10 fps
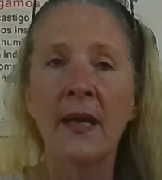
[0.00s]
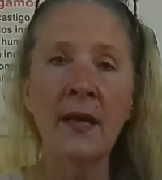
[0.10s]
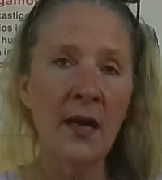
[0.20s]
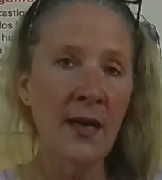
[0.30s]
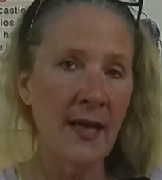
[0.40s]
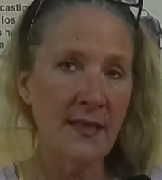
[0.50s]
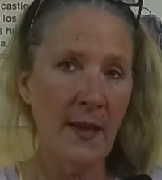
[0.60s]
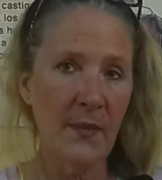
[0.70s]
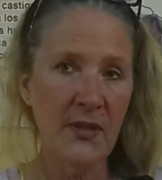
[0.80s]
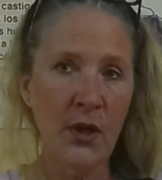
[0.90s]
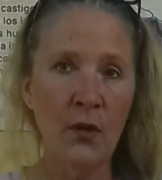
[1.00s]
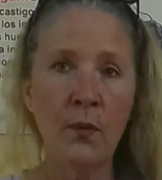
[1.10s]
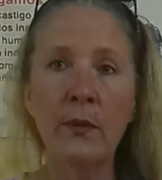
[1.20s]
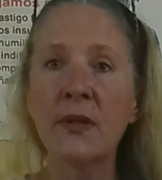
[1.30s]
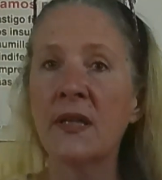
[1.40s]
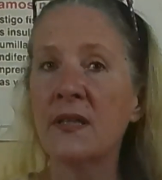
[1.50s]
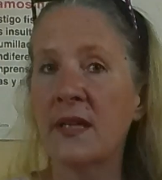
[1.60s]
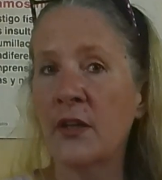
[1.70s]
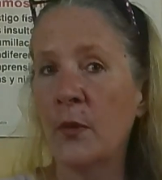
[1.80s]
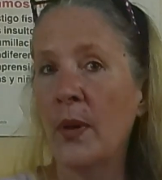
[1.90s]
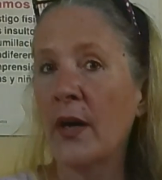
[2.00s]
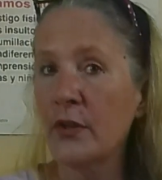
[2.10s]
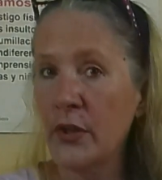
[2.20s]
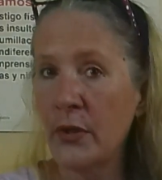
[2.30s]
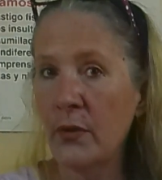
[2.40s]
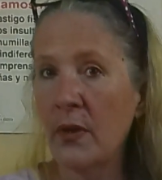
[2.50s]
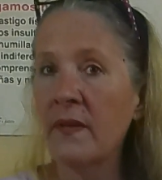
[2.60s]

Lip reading: In our next episode, we will continue part 2